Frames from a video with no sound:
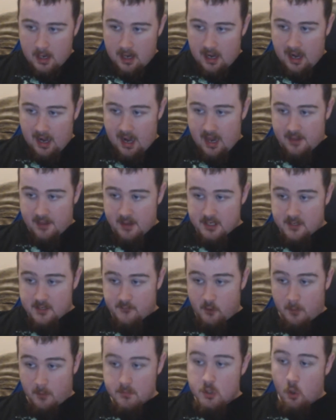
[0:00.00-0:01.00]
This is
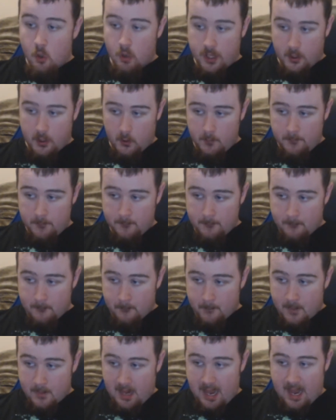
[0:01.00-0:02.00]
from Tokyo.
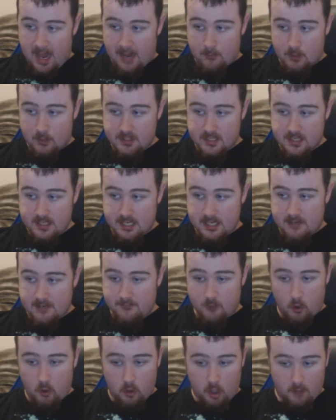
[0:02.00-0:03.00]
It was in the
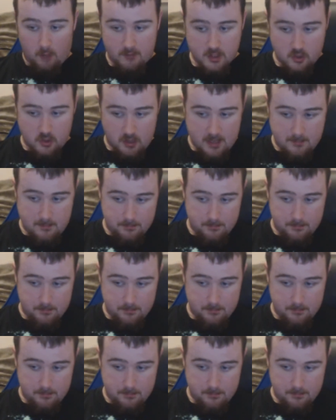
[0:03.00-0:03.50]
fall harvest crate.